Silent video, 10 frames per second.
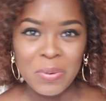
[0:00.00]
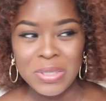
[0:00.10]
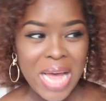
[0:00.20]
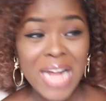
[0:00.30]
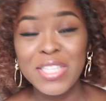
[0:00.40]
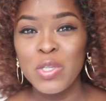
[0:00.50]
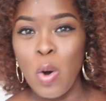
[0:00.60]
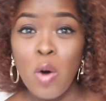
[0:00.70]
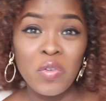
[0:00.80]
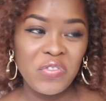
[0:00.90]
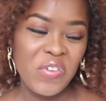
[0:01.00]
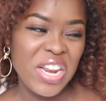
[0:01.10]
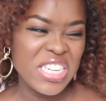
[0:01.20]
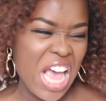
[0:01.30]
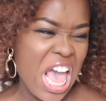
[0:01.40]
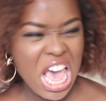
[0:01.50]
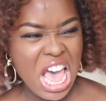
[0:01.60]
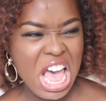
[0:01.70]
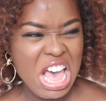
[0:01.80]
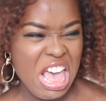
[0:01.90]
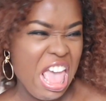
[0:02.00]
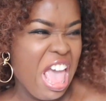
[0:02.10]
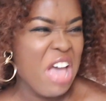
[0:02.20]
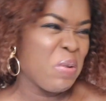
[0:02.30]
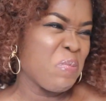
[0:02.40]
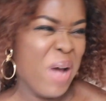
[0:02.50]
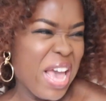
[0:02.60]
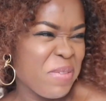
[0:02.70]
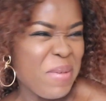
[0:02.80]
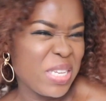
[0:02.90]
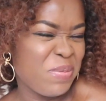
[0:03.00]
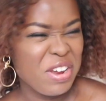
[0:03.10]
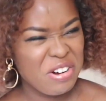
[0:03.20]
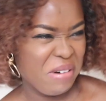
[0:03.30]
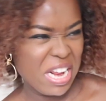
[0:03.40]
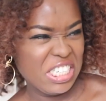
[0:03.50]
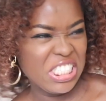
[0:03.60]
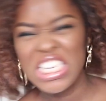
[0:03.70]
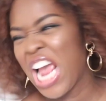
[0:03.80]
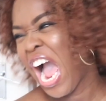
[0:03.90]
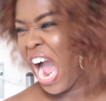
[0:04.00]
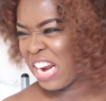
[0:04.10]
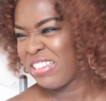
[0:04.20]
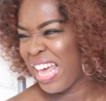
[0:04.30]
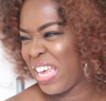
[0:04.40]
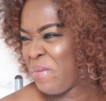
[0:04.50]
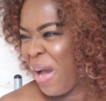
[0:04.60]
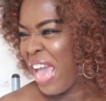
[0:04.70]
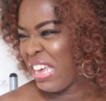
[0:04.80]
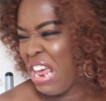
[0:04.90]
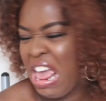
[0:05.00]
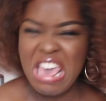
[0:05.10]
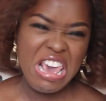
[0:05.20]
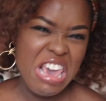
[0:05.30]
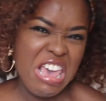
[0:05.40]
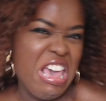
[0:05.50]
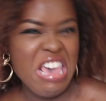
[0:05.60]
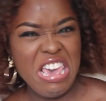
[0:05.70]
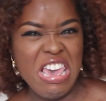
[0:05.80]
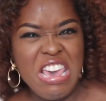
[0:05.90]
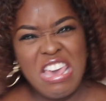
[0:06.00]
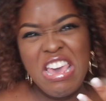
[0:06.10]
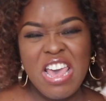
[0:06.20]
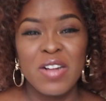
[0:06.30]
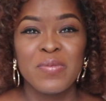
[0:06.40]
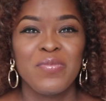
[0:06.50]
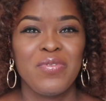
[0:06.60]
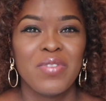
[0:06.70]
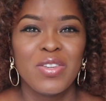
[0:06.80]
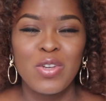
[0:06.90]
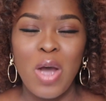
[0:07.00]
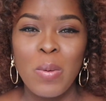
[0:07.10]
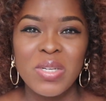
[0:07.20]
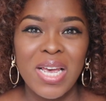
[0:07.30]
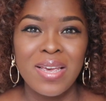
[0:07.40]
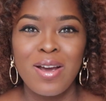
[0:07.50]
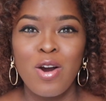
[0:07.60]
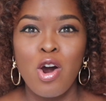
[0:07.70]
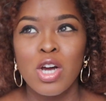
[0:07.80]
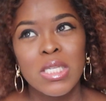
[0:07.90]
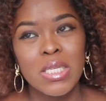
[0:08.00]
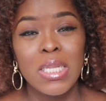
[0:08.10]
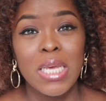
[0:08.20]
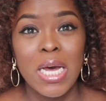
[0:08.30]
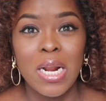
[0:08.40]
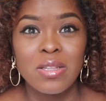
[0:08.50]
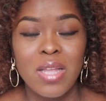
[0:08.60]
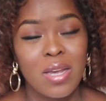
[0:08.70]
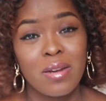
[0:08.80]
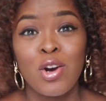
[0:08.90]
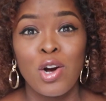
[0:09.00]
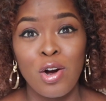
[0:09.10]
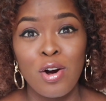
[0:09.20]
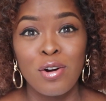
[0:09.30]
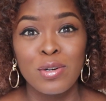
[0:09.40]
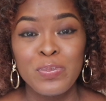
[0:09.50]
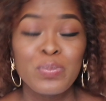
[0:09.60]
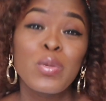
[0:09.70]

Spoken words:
was acting all funny. It's like, Mike makes me cringe, I don't like Mike, And so I was like cussing Leanne. I was like, girl,